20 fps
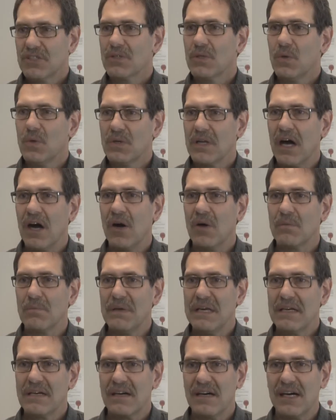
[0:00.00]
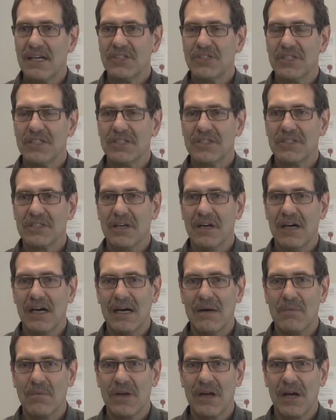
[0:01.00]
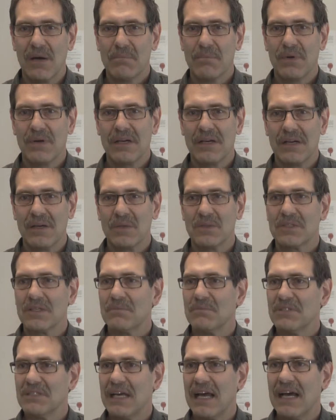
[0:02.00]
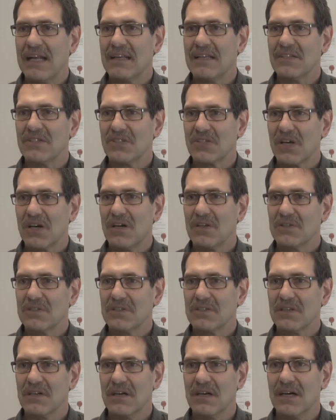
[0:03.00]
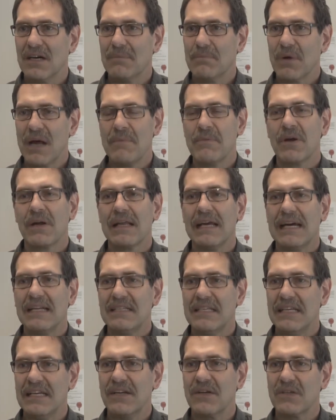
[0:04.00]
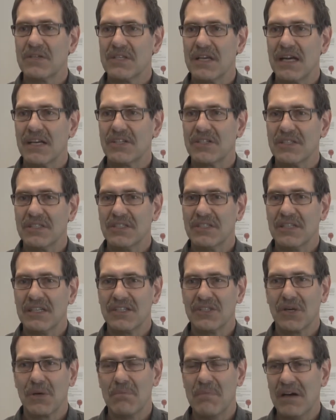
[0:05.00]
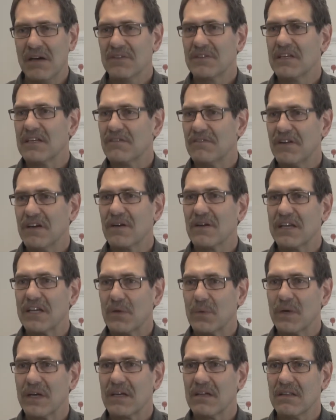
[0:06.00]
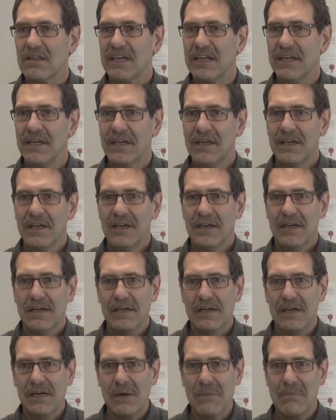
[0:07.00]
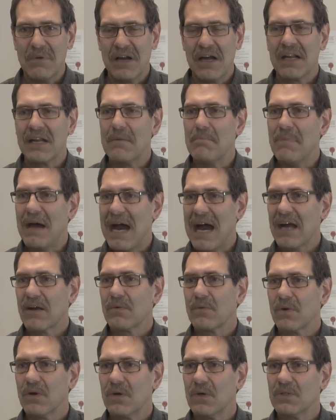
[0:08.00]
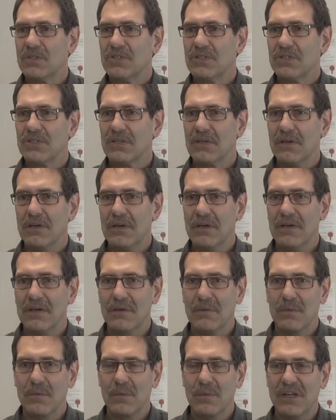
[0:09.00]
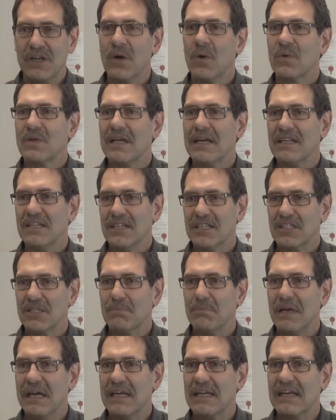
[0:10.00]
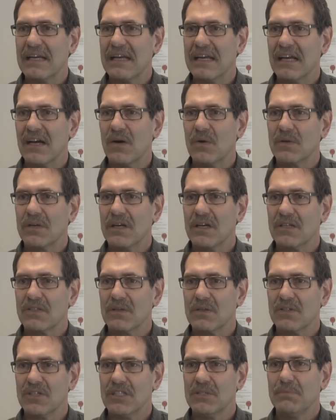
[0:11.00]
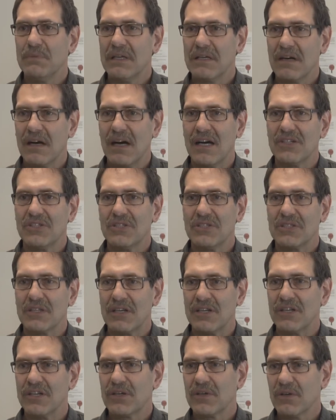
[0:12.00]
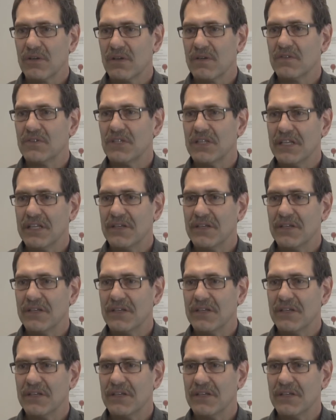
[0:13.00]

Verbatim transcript: slow down, be cautious. Um, we are putting out some sand and salt, uh, primarily at the intersections. Things are melting fairly quickly, um, but on the back roads, we don't anticipate getting out there, so just be cautious on your curves and